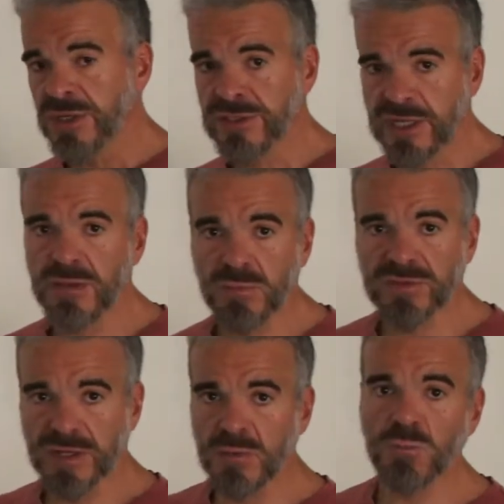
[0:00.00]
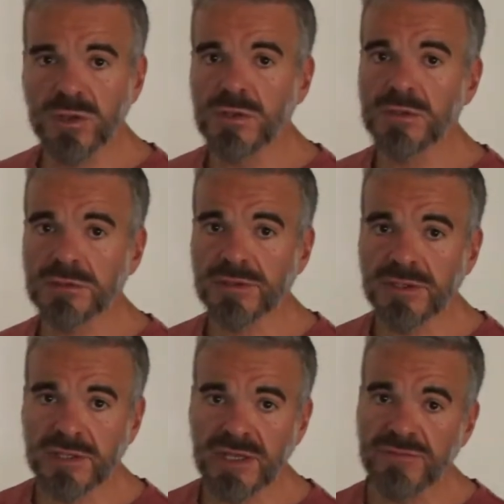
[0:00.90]
they will
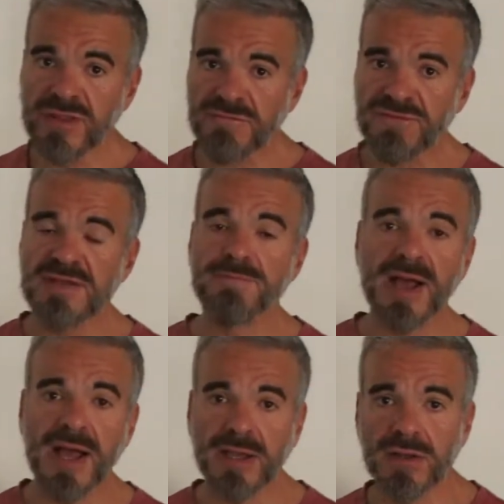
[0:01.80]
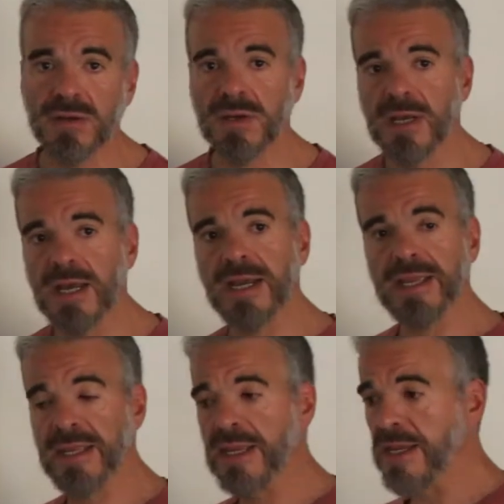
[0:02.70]
give you that feedback,
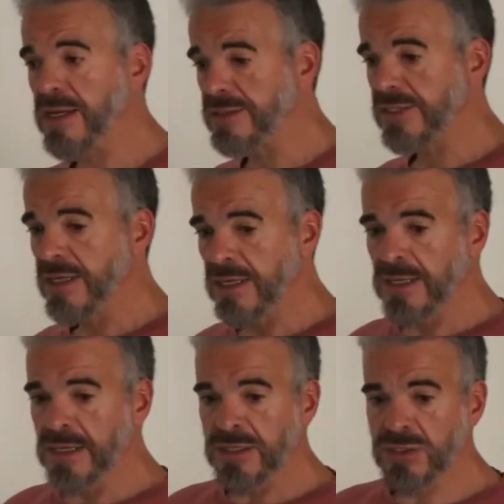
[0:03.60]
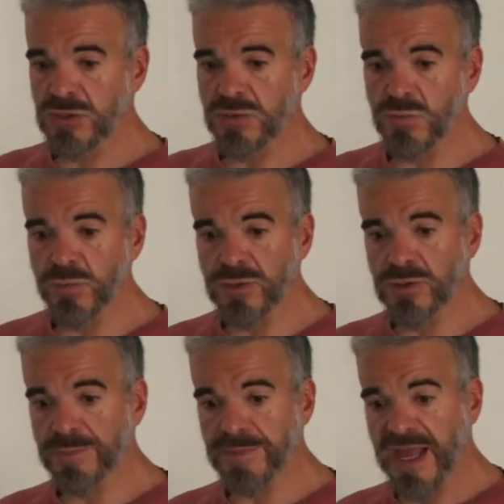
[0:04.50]
and you
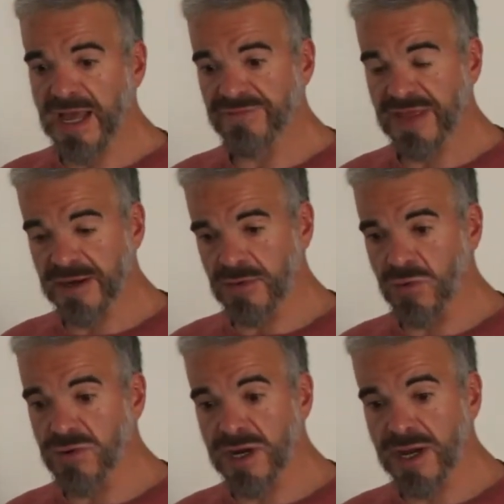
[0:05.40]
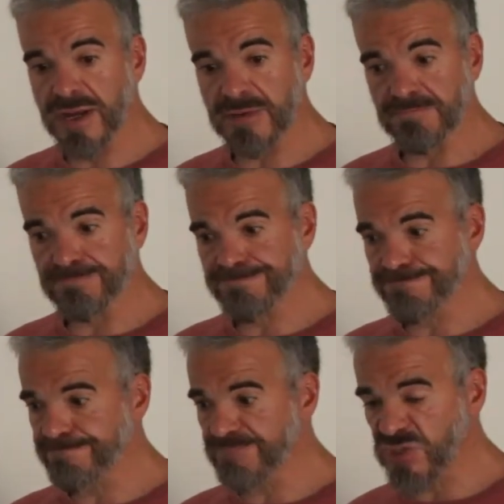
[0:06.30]
will have that online
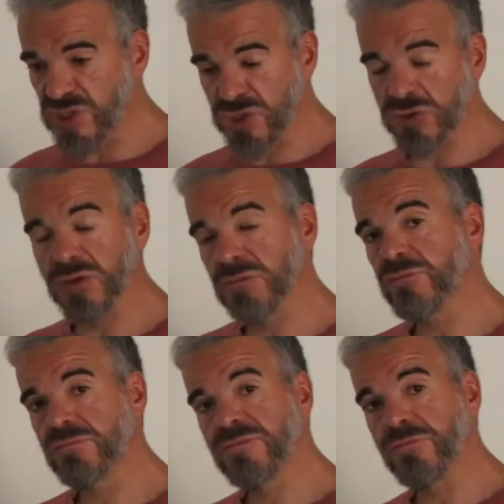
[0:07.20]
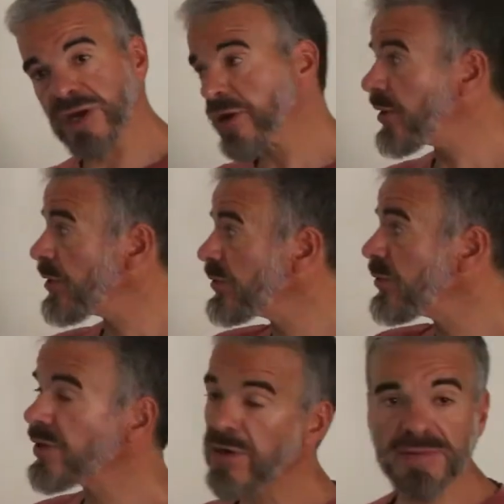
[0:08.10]
digital record on
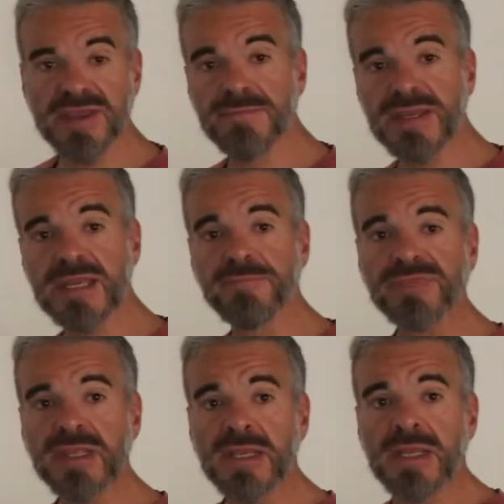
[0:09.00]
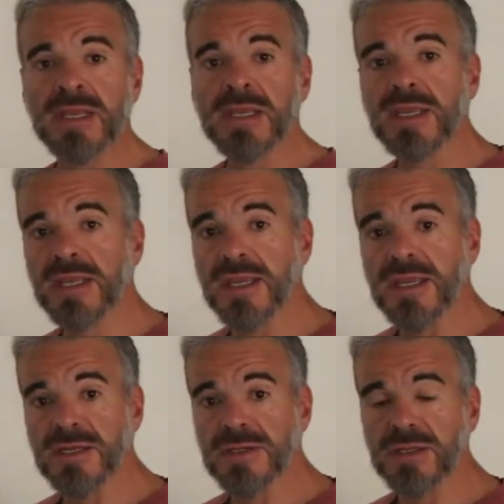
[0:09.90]
your Airbnb,
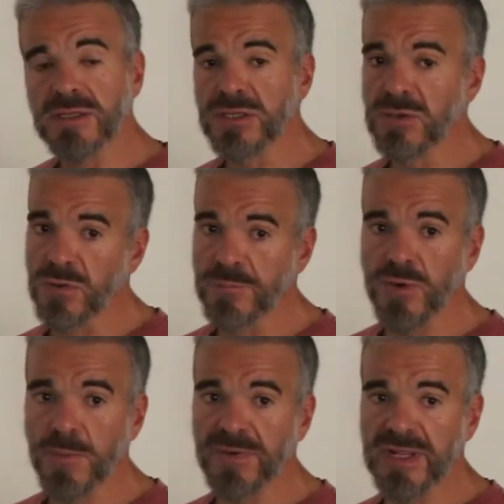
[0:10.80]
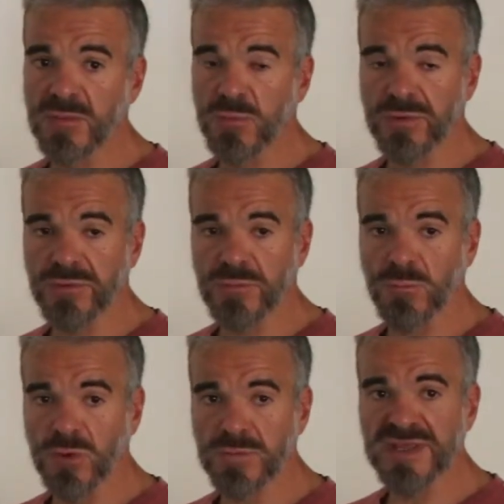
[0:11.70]
and your property won't